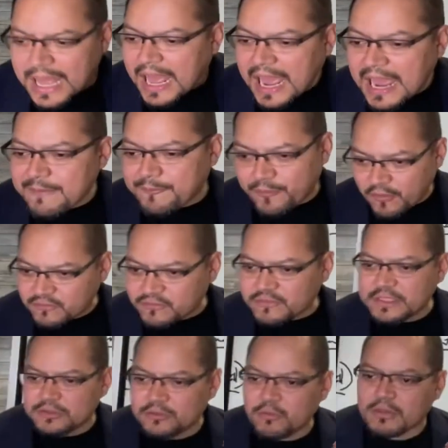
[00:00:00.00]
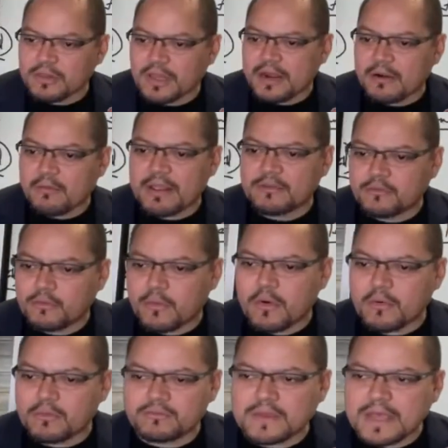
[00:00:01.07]
I personally do a lot of rent to
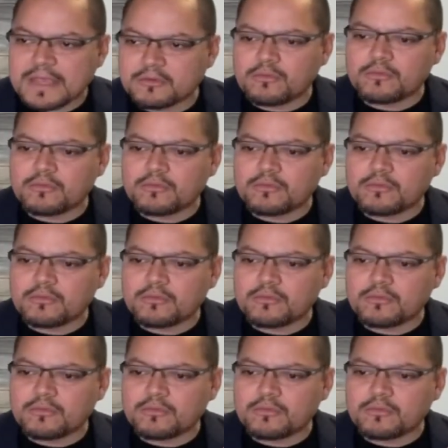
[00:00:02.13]
owns. I do